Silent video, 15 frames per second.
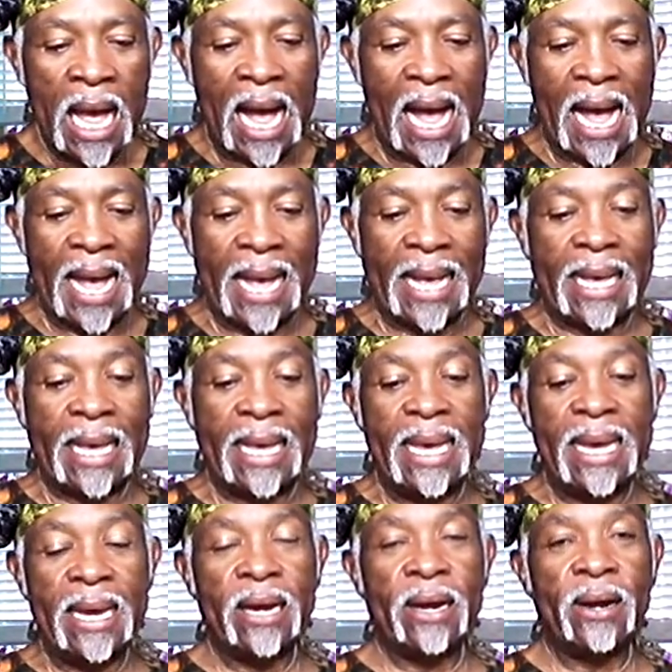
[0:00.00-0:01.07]
I
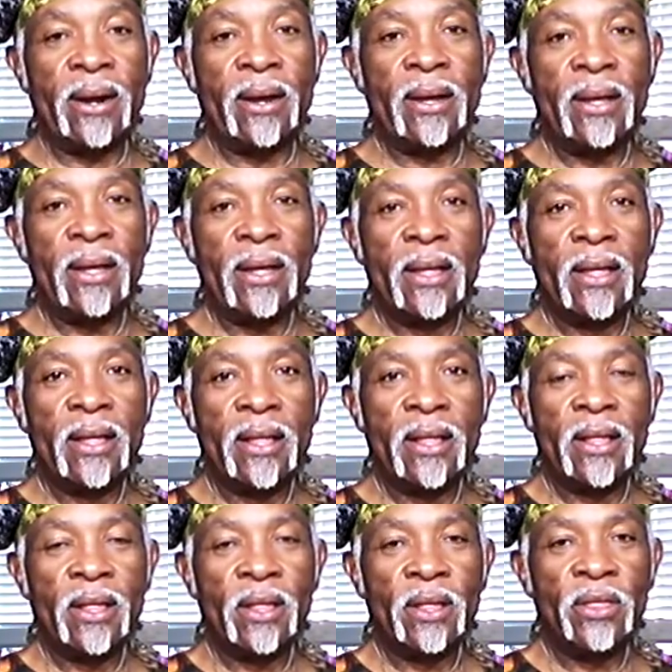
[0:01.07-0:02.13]
hear
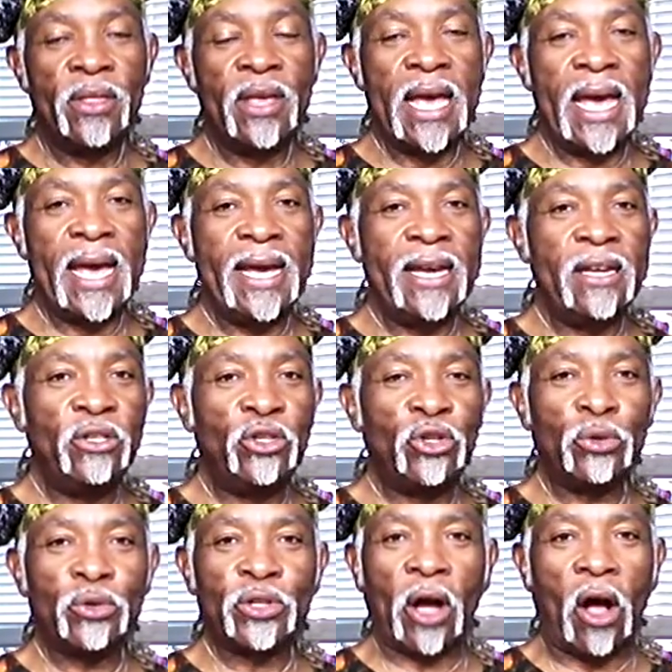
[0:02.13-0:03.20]
the
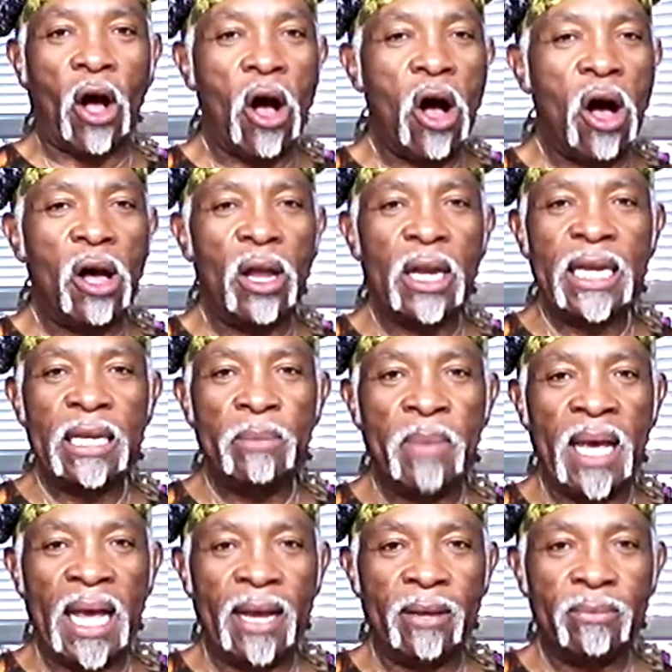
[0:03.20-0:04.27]
angels calling
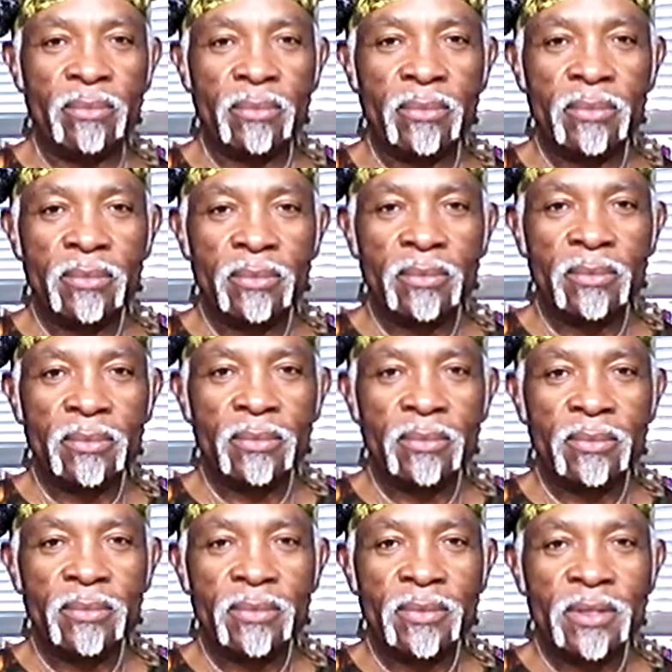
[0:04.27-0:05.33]
me,
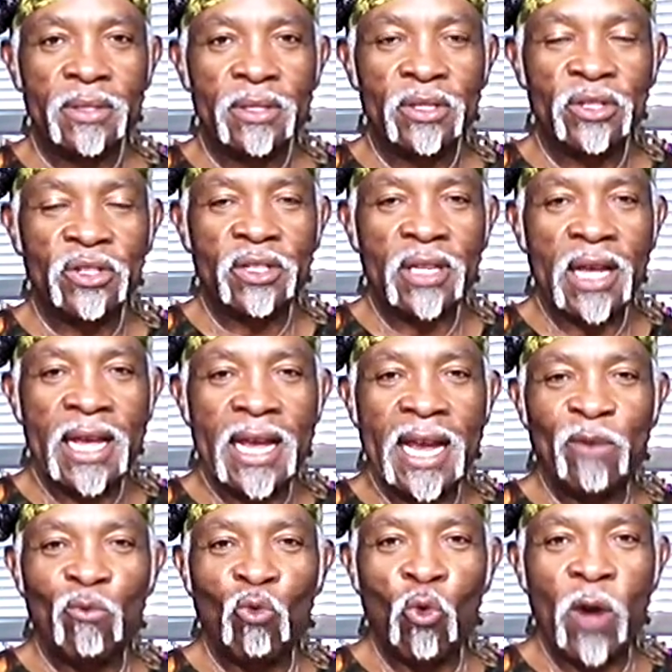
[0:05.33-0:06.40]

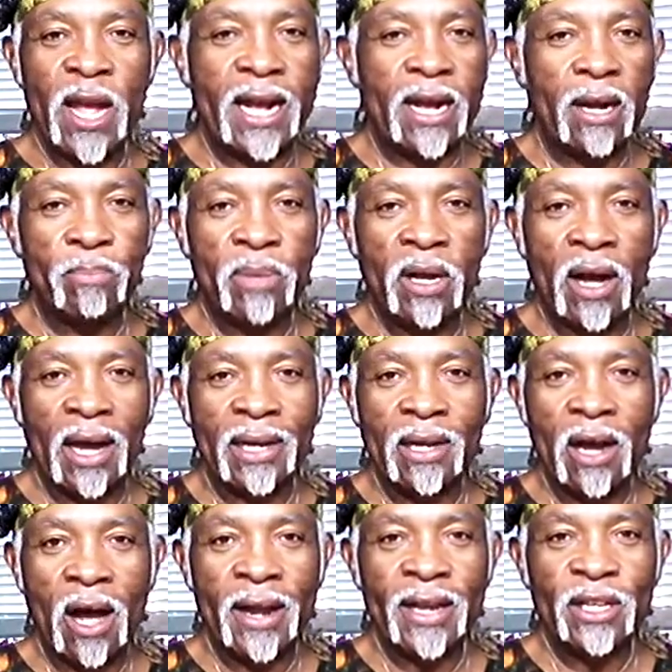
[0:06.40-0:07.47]
saying, wake up, God,
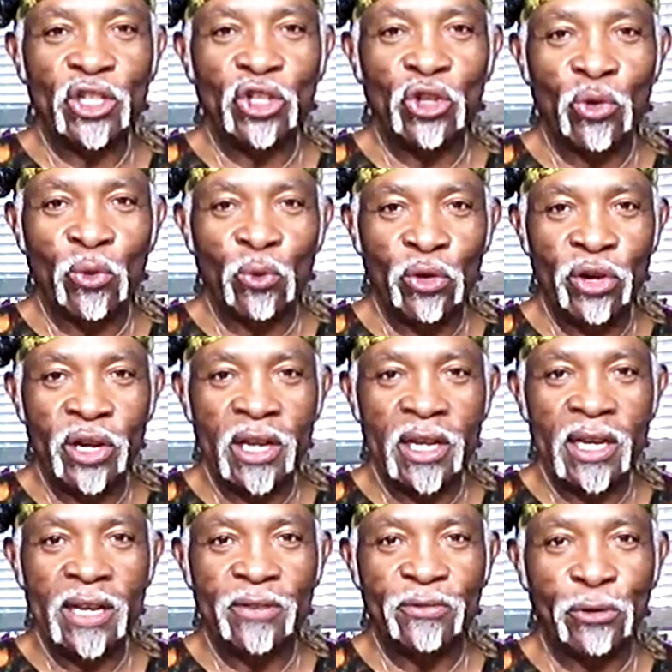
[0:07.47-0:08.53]
Goddess, you're
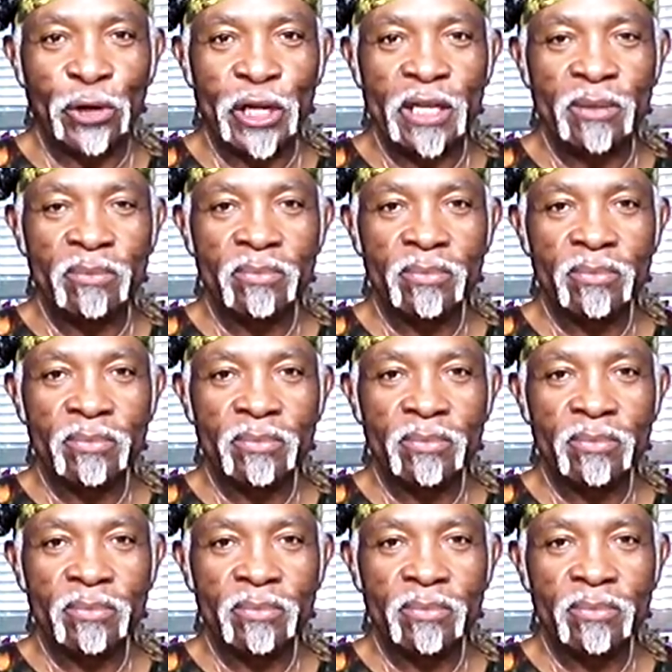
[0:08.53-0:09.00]
really free.